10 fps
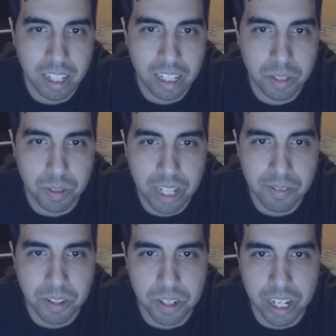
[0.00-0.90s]
Thanks to his
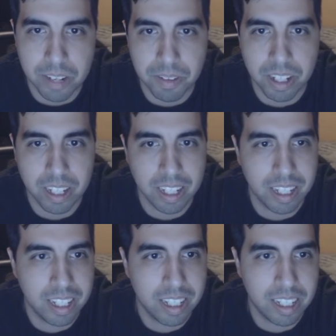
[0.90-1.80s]
aftershave.
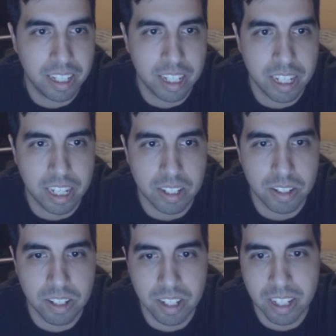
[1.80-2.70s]

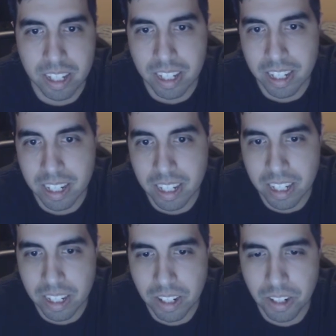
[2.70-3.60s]
Yes.
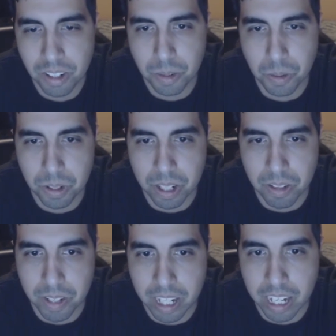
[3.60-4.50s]
You're no
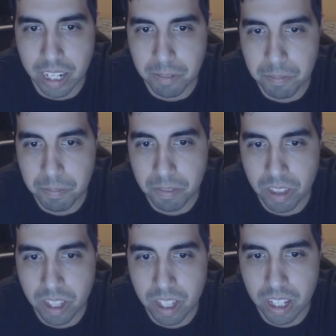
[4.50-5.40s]
ordinary guy.
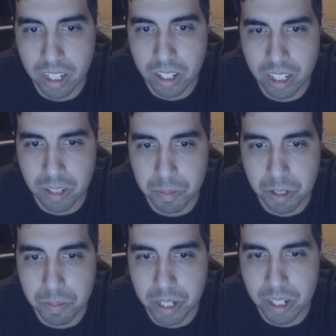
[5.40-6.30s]
Dog, it
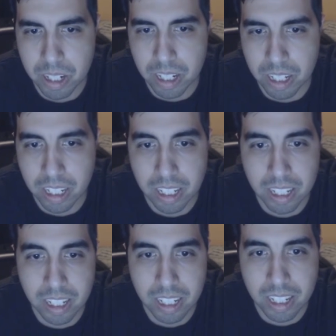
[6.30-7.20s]
must be a dog.
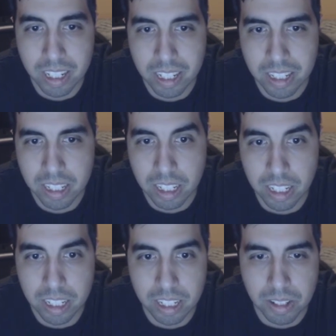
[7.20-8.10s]

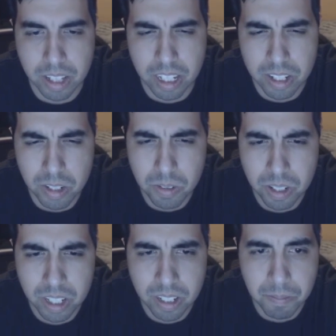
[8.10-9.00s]
Uh, you think so?
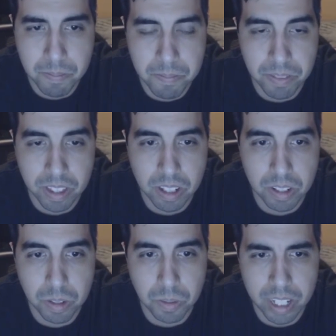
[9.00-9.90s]

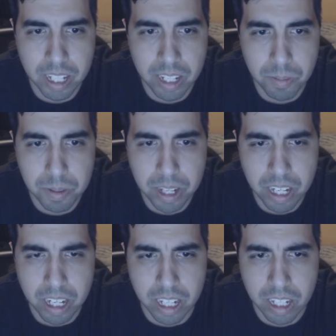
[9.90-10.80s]
So why can't we
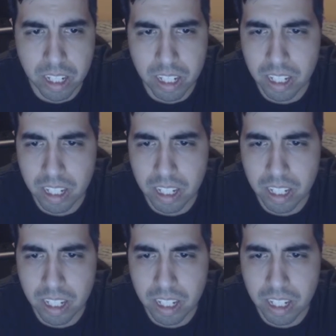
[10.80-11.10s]
get in?